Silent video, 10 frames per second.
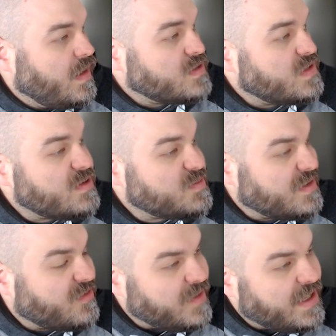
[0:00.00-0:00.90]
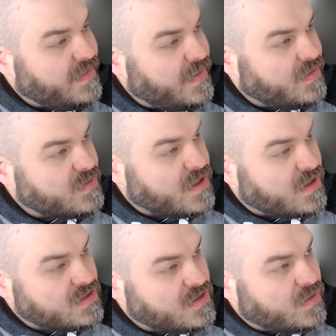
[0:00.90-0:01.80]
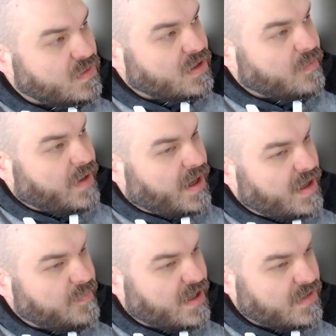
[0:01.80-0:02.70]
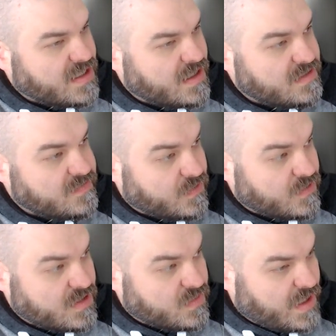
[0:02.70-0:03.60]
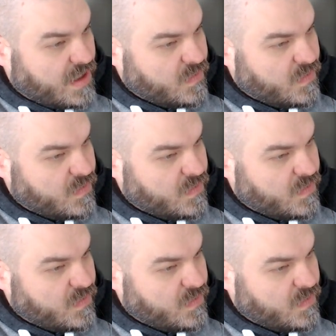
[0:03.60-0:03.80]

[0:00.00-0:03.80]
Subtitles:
So that was big for me. And then there was also, my parents got divorced when I